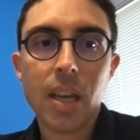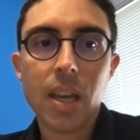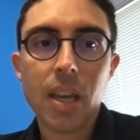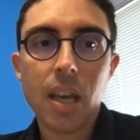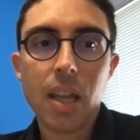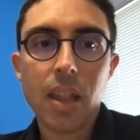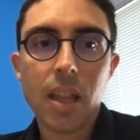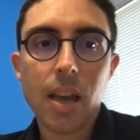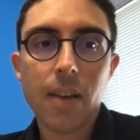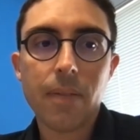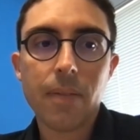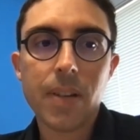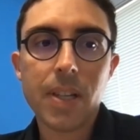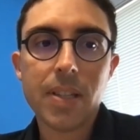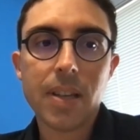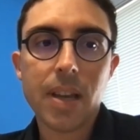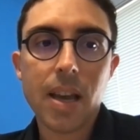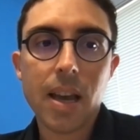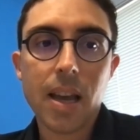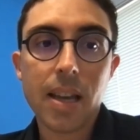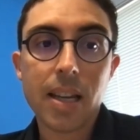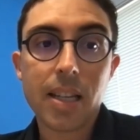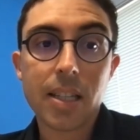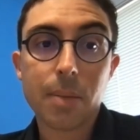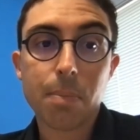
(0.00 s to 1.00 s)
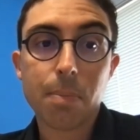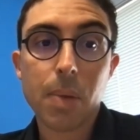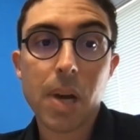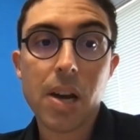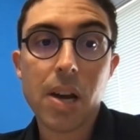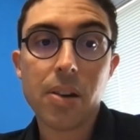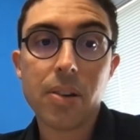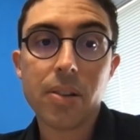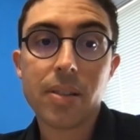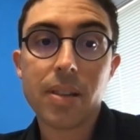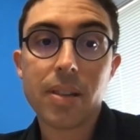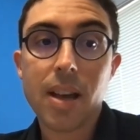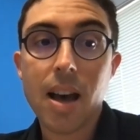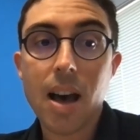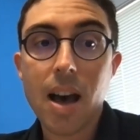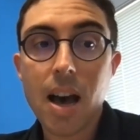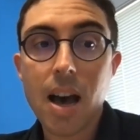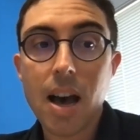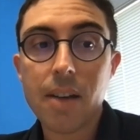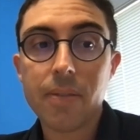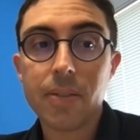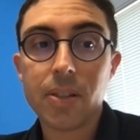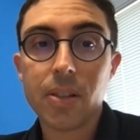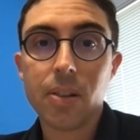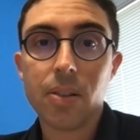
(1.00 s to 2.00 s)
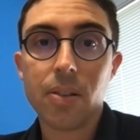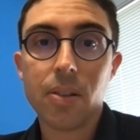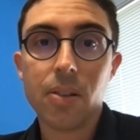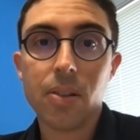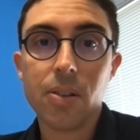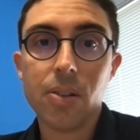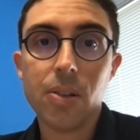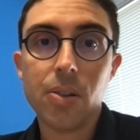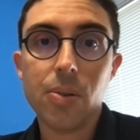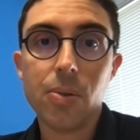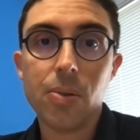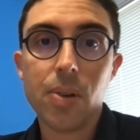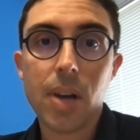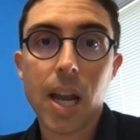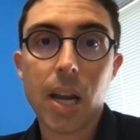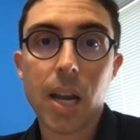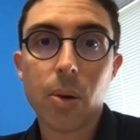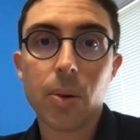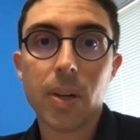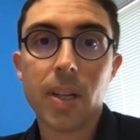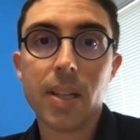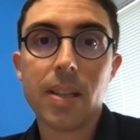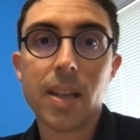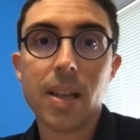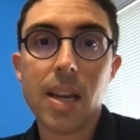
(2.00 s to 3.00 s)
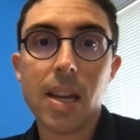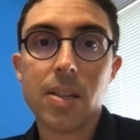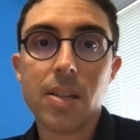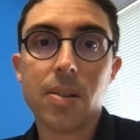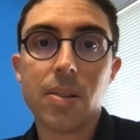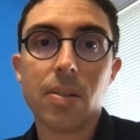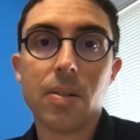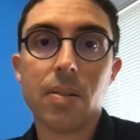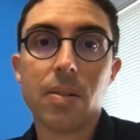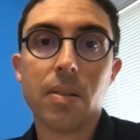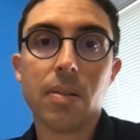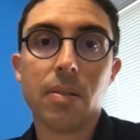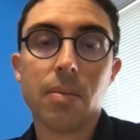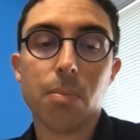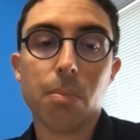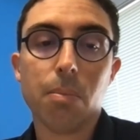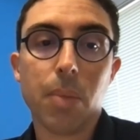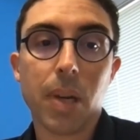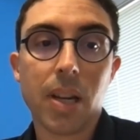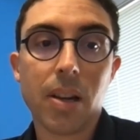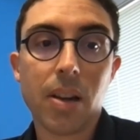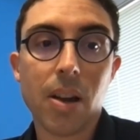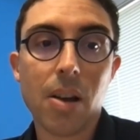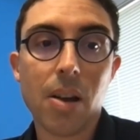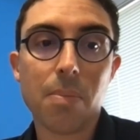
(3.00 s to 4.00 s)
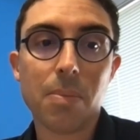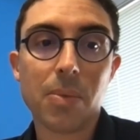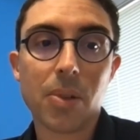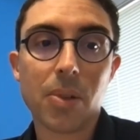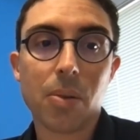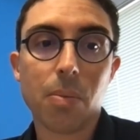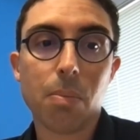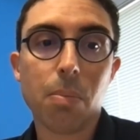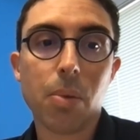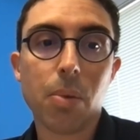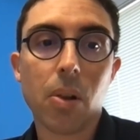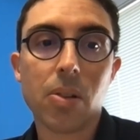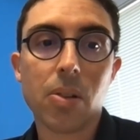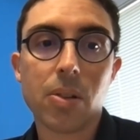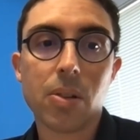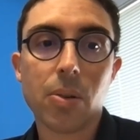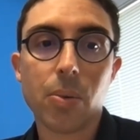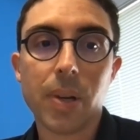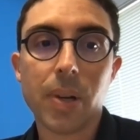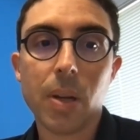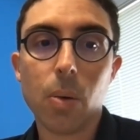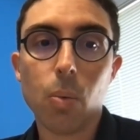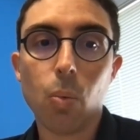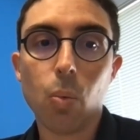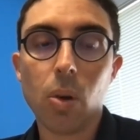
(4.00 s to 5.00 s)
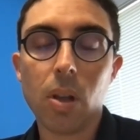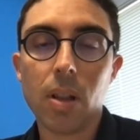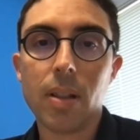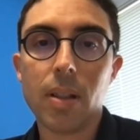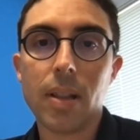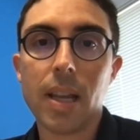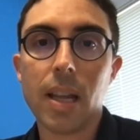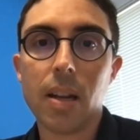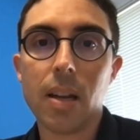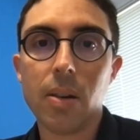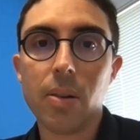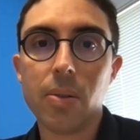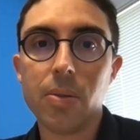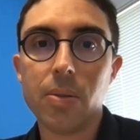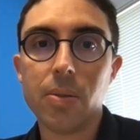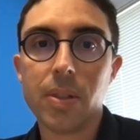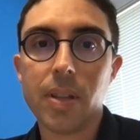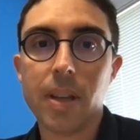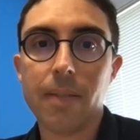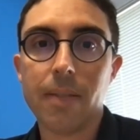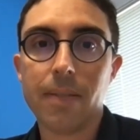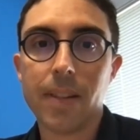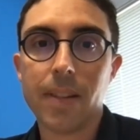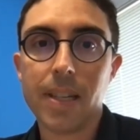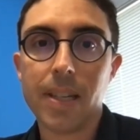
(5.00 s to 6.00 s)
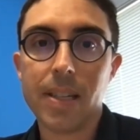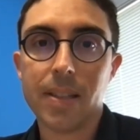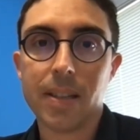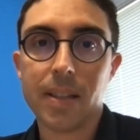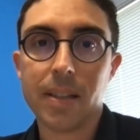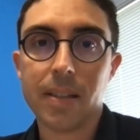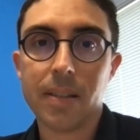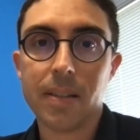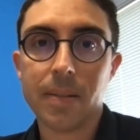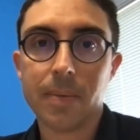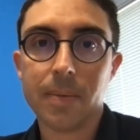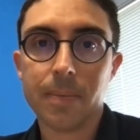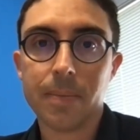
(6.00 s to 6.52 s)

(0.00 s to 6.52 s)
and that visa expires after the new accreditation becomes compulsory, will they lose their visa?